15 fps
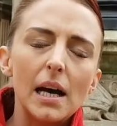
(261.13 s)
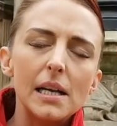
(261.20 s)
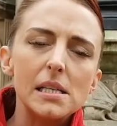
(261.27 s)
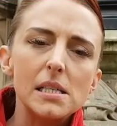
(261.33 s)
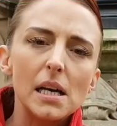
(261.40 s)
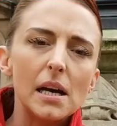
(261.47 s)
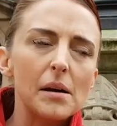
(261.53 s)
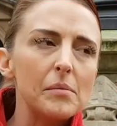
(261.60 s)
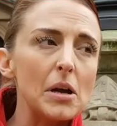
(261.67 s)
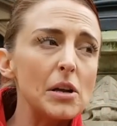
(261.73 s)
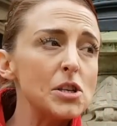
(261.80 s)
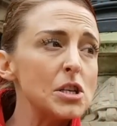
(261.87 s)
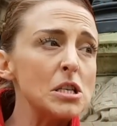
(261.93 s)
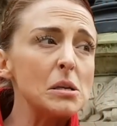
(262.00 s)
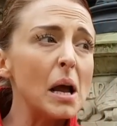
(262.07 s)

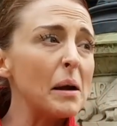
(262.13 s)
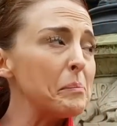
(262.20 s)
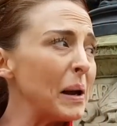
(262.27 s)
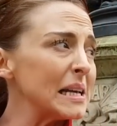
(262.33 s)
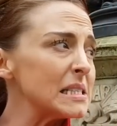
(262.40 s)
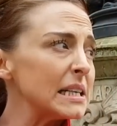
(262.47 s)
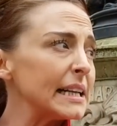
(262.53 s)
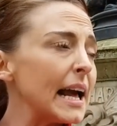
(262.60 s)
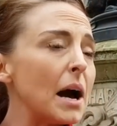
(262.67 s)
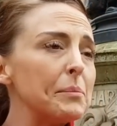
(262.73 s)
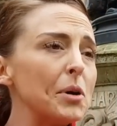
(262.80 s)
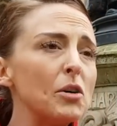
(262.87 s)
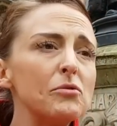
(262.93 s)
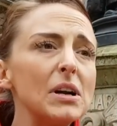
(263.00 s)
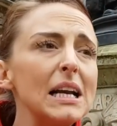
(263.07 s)
And just basically,
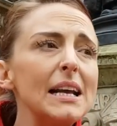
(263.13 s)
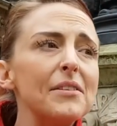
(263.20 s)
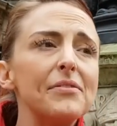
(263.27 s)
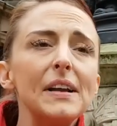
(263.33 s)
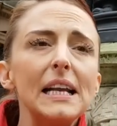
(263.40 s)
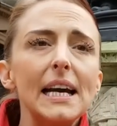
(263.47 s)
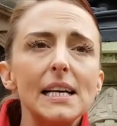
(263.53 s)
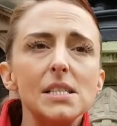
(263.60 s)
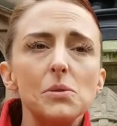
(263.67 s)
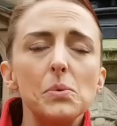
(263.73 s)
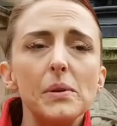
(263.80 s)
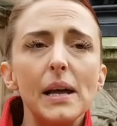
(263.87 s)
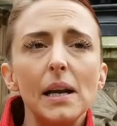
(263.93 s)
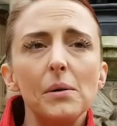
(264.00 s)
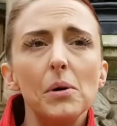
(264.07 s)
I'm not really affiliated
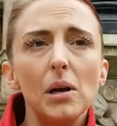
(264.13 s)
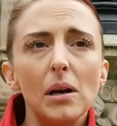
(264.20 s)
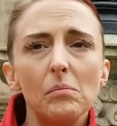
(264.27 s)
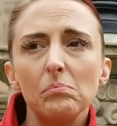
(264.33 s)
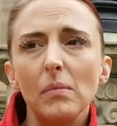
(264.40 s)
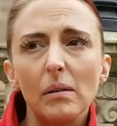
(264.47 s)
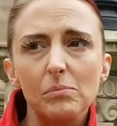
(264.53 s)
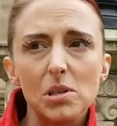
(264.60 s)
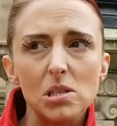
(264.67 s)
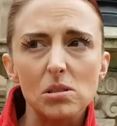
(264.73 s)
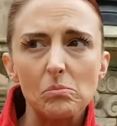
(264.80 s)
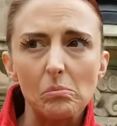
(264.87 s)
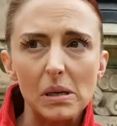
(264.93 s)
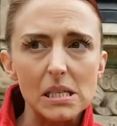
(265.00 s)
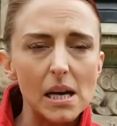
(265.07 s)
with anyone. I'm
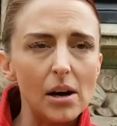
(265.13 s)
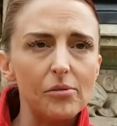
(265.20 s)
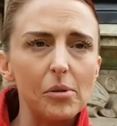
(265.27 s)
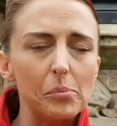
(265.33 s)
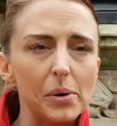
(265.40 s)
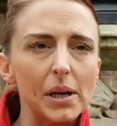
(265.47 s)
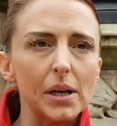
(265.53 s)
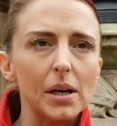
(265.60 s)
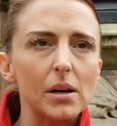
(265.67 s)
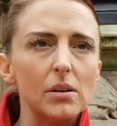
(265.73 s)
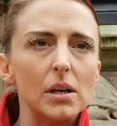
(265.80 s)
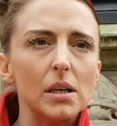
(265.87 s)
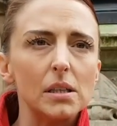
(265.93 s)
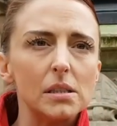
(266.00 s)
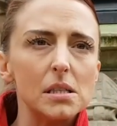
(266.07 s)
just myself and BRIT
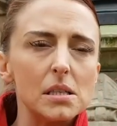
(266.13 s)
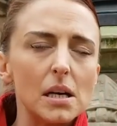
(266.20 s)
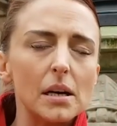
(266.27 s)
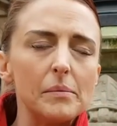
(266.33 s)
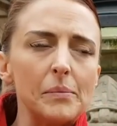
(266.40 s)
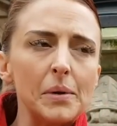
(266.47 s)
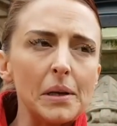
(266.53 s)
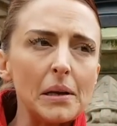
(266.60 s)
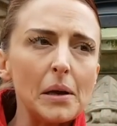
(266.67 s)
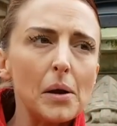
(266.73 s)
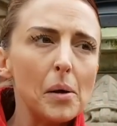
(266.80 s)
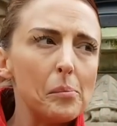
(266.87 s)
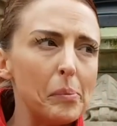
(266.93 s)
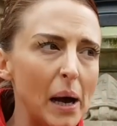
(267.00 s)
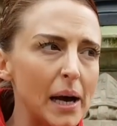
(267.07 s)
GIRL, and
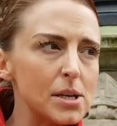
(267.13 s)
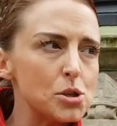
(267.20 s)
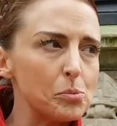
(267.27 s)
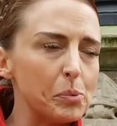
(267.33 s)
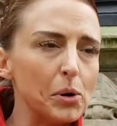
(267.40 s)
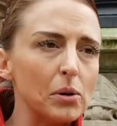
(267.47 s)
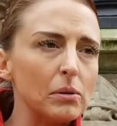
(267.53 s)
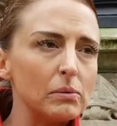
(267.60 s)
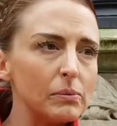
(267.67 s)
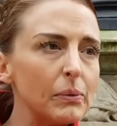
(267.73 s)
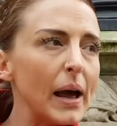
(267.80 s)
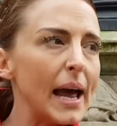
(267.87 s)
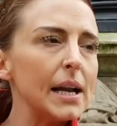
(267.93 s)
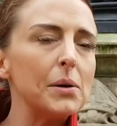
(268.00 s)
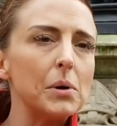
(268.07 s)
but I support
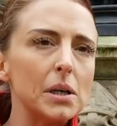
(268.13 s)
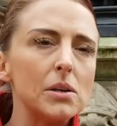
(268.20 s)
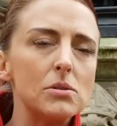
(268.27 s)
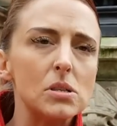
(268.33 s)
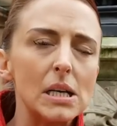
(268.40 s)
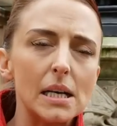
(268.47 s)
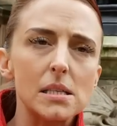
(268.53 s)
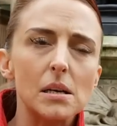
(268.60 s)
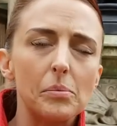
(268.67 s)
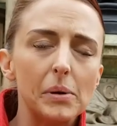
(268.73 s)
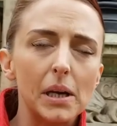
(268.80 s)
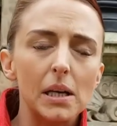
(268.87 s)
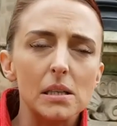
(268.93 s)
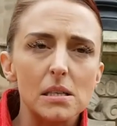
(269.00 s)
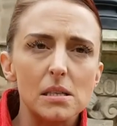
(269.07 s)
anyone who stands up
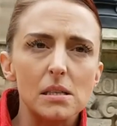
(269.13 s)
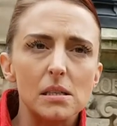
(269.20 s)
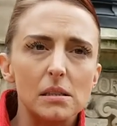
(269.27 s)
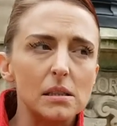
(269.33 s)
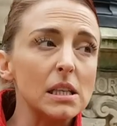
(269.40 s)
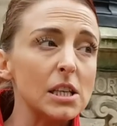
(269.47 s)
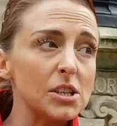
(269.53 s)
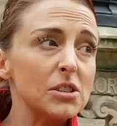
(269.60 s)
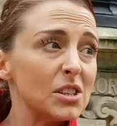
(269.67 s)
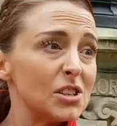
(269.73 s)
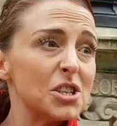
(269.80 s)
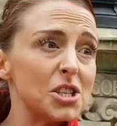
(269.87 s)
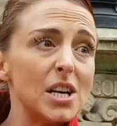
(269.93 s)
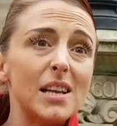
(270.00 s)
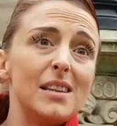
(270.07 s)
against the
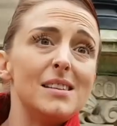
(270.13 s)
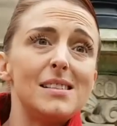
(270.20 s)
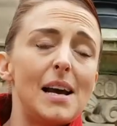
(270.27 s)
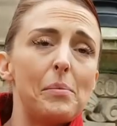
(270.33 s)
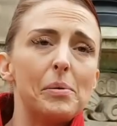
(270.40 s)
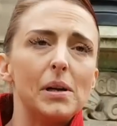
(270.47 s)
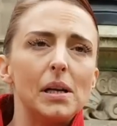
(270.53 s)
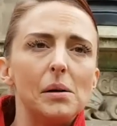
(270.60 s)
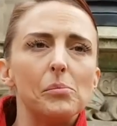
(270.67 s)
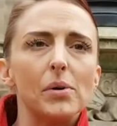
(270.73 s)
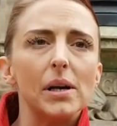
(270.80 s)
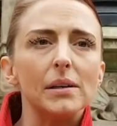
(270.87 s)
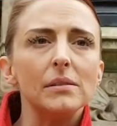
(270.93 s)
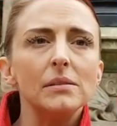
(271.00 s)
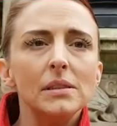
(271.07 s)
shit that's happening in
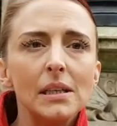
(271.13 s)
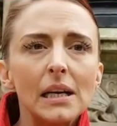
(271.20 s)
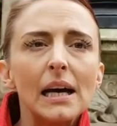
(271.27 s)
Britain.